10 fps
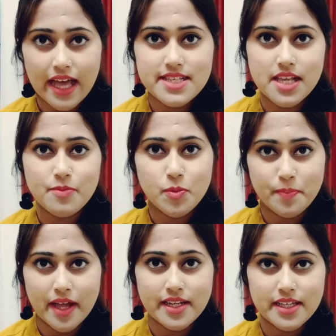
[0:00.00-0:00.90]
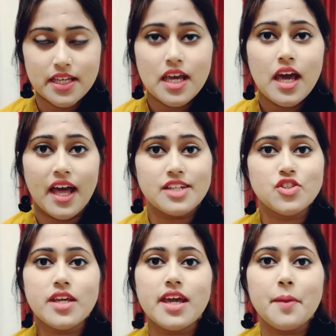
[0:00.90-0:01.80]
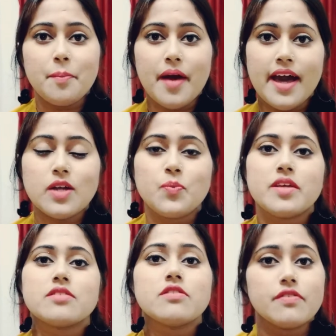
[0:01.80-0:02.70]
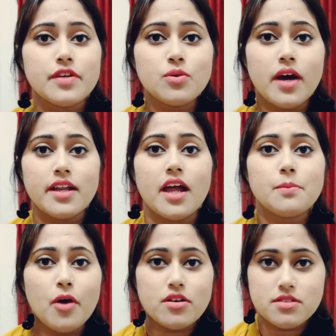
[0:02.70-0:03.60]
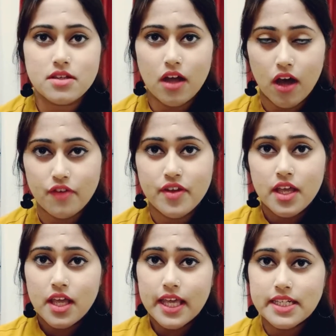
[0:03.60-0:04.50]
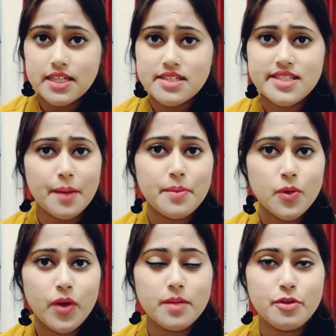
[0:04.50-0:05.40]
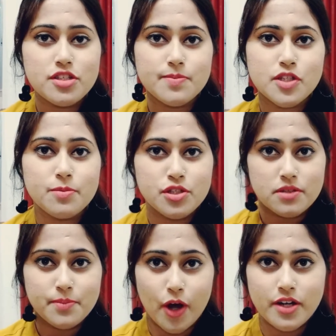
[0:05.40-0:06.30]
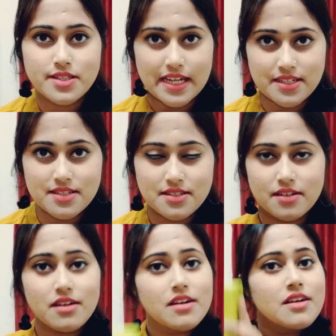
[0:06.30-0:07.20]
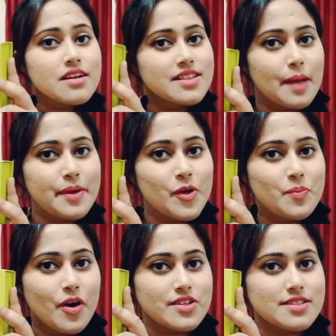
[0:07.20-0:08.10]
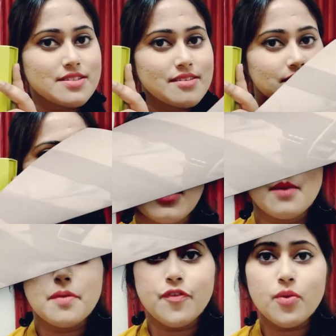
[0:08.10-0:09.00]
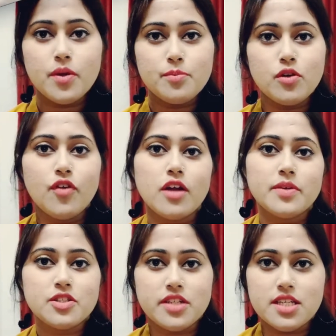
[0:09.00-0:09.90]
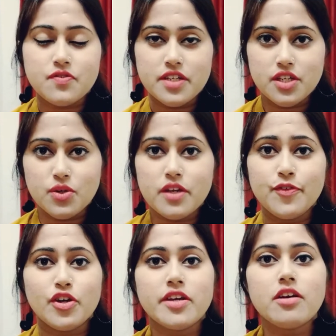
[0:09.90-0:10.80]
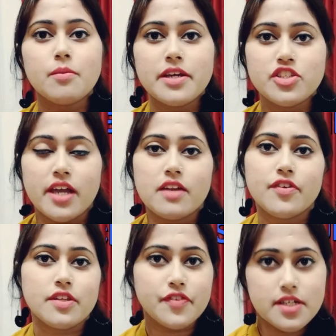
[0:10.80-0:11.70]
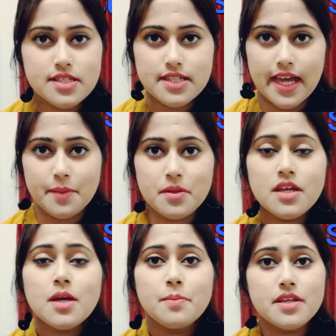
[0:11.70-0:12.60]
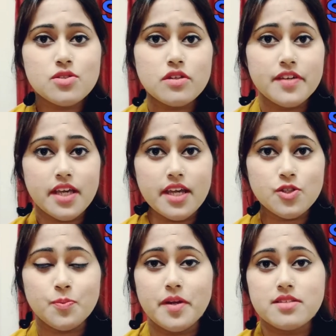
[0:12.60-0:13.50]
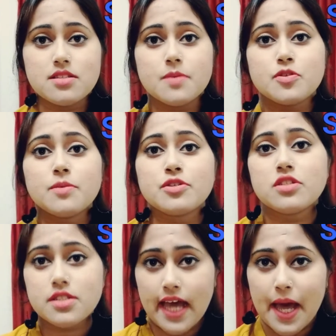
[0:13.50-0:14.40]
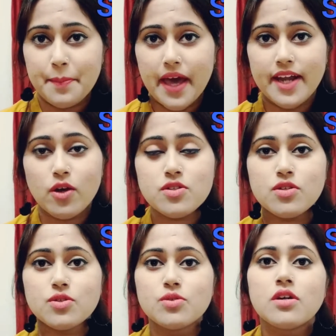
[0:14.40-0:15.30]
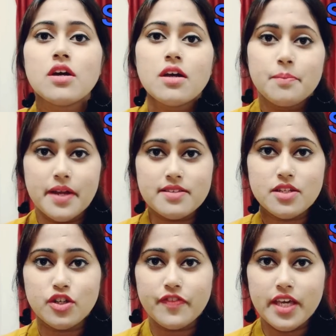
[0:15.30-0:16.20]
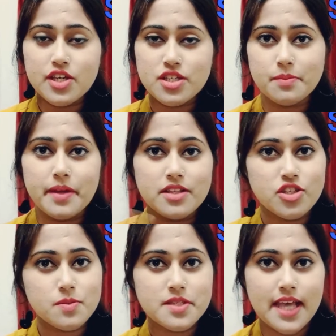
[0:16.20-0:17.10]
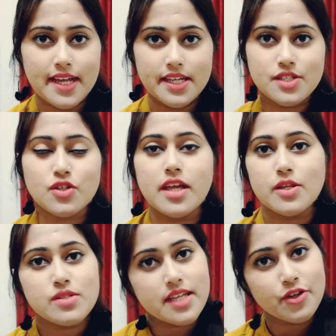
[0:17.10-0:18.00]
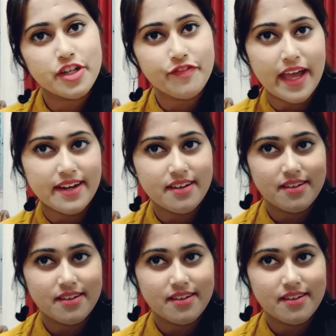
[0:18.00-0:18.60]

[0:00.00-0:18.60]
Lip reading: guys, I'm Rupali and today I'm back with review and unboxing of India's #1 beauty subscription box, that is the Glamego box. Before we move on with today's video, if you're here on my channel for the first time, please don't forget to press the subscription tab and also do press the notification bell just beside it so that you stay notified.